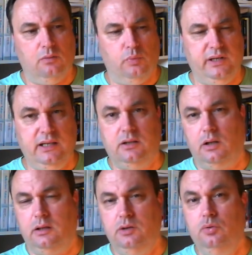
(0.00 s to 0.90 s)
We need
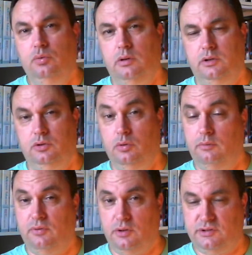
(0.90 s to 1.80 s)
a new
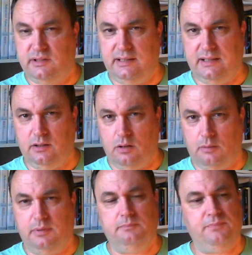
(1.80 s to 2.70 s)
university in
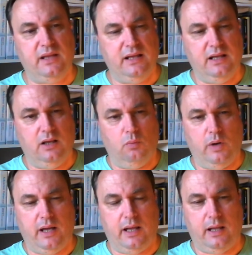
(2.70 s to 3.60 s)
Europe
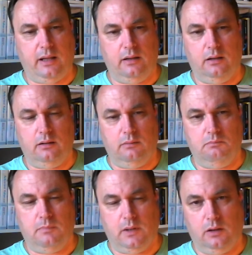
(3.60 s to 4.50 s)
where
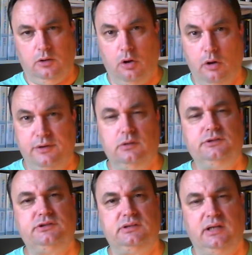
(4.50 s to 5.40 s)

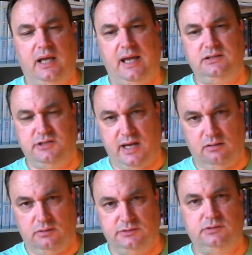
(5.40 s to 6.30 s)
colonels and
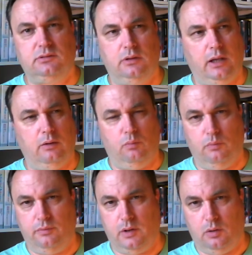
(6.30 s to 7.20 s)
generals
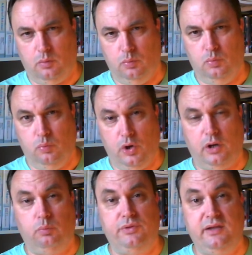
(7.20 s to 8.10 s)
who
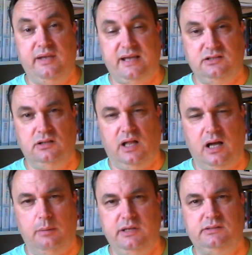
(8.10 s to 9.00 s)
work within national
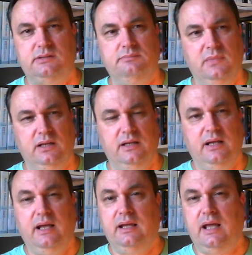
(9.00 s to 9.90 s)
armies
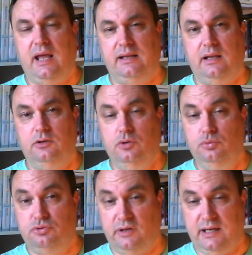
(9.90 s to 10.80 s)
get a
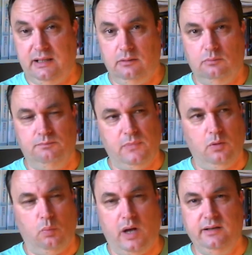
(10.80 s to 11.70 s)
new training,
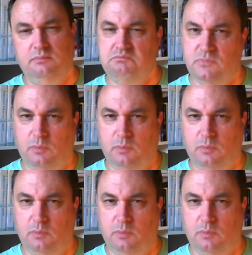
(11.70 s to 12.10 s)
one